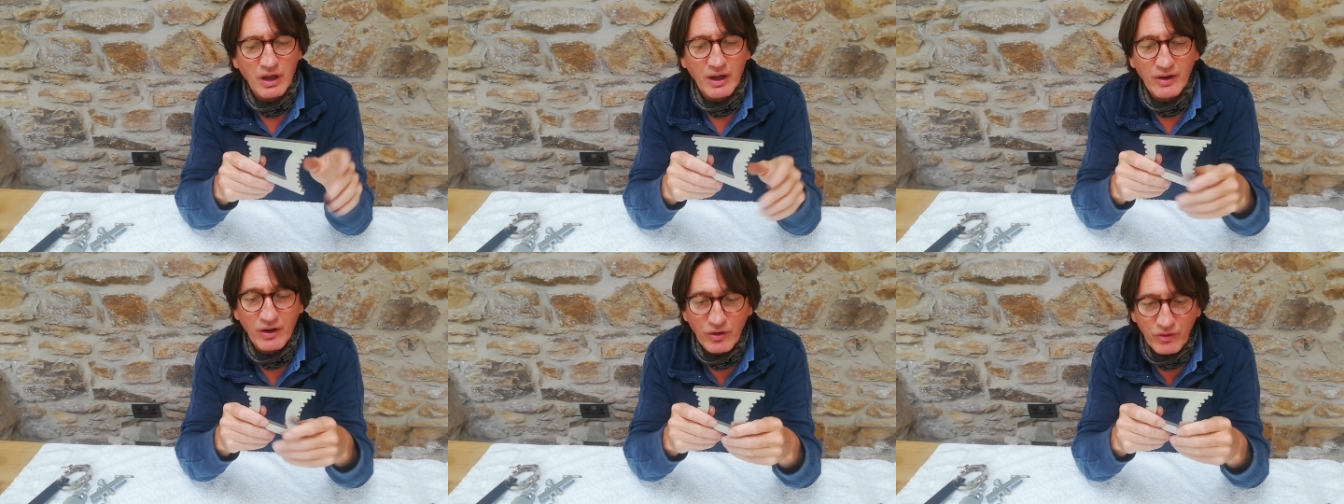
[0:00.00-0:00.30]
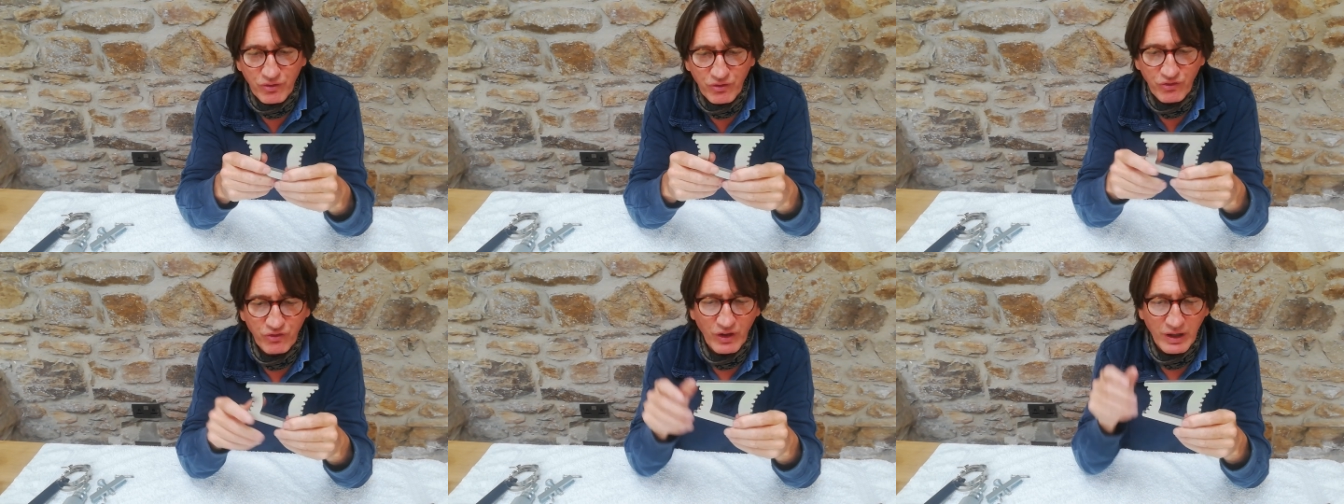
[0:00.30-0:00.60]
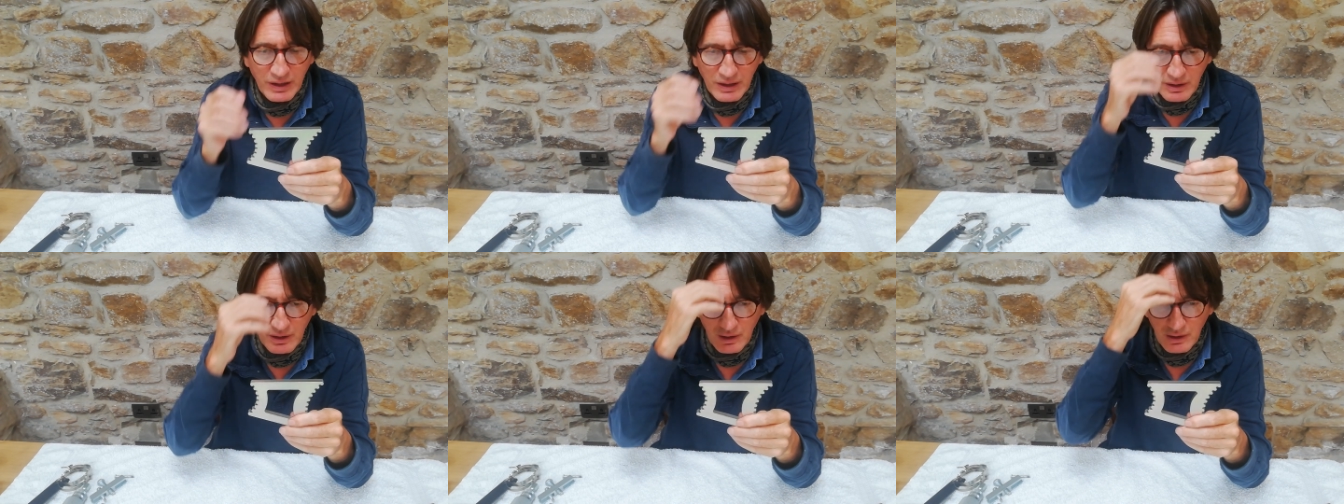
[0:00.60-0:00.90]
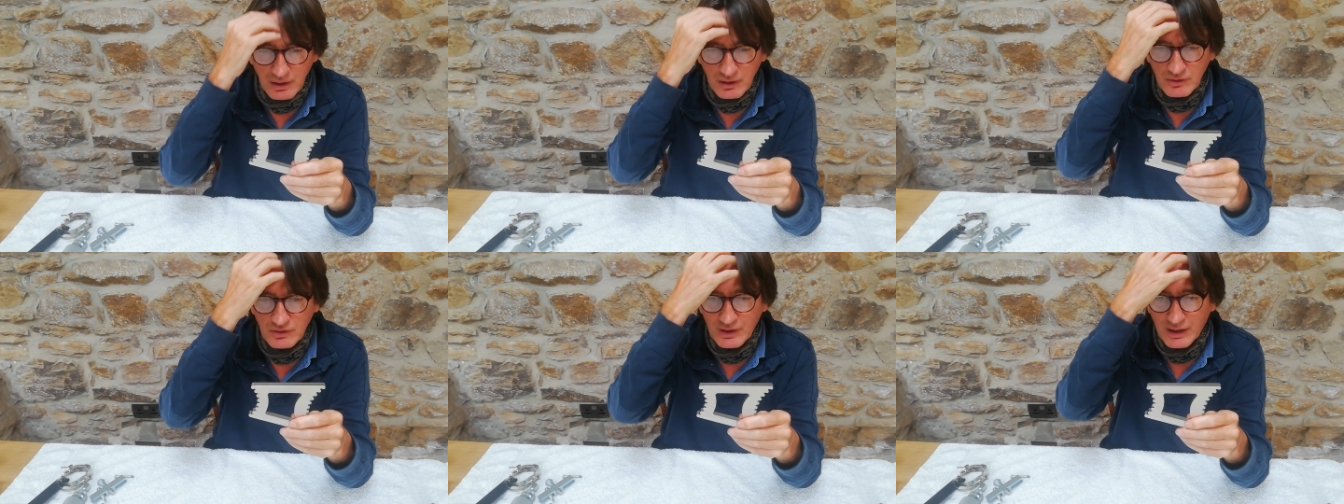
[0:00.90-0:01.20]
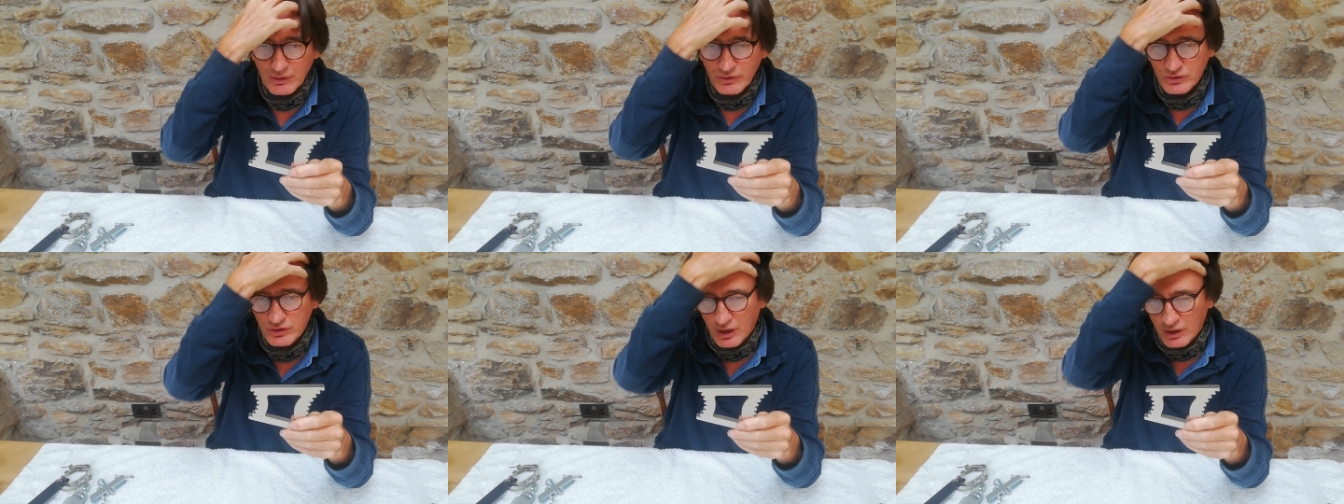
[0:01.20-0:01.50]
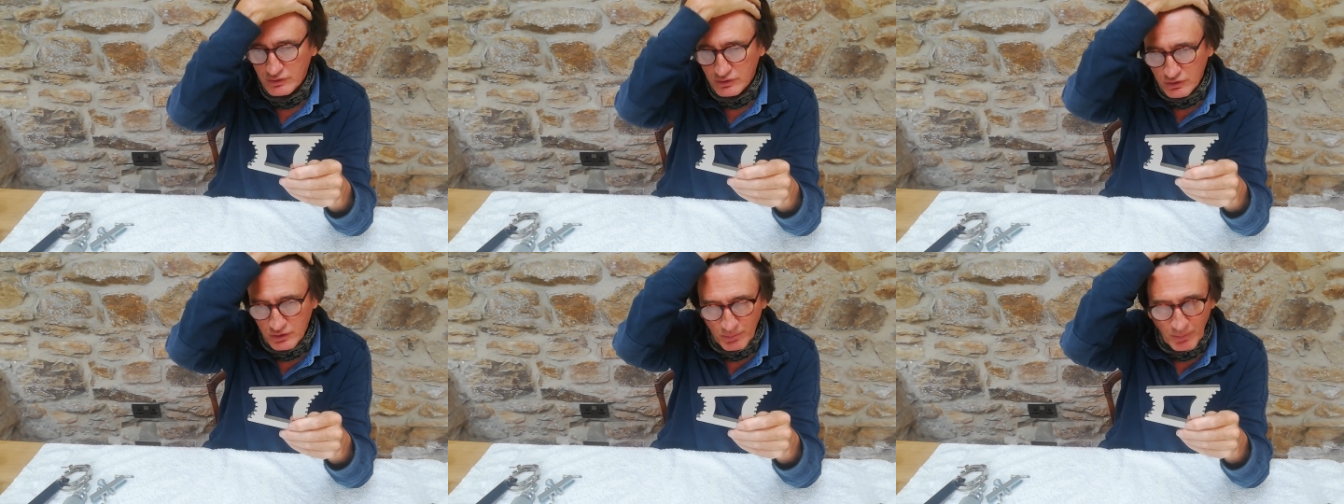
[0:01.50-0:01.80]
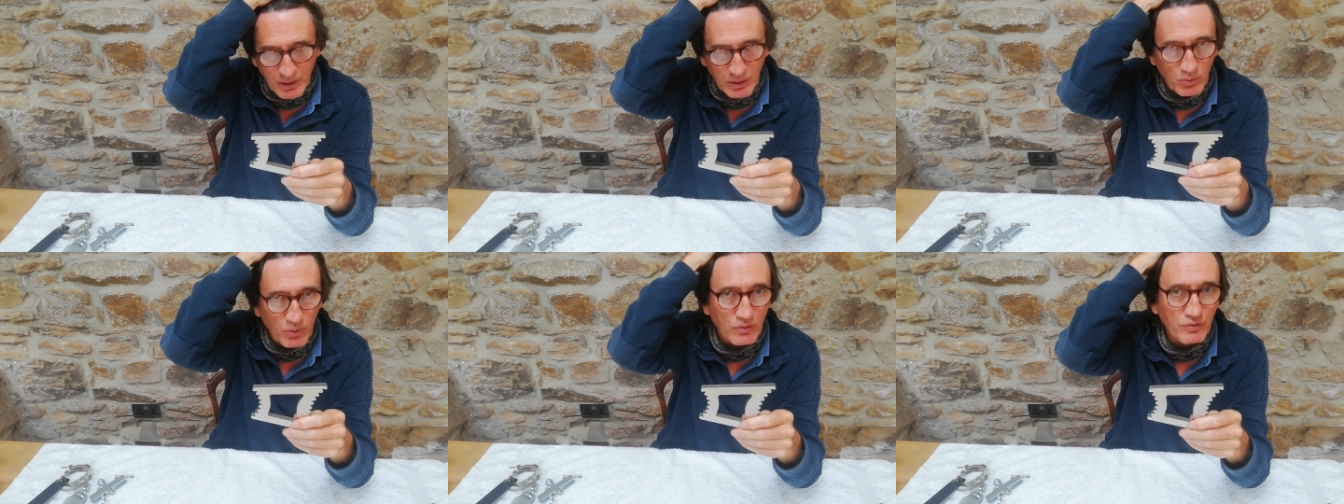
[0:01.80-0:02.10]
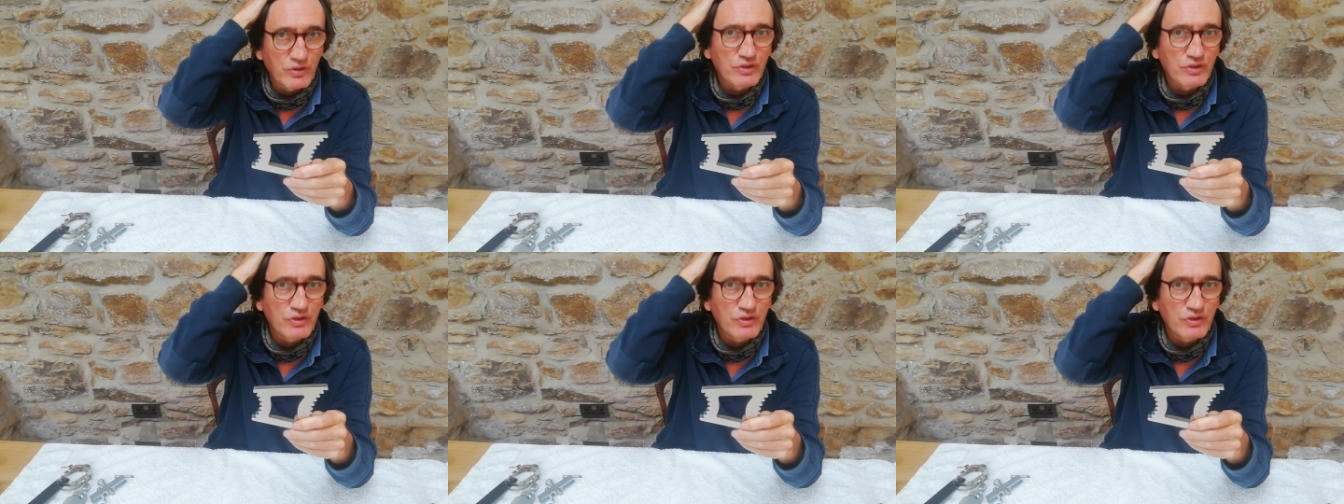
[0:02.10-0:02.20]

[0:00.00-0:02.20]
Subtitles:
and I think he's now started to make one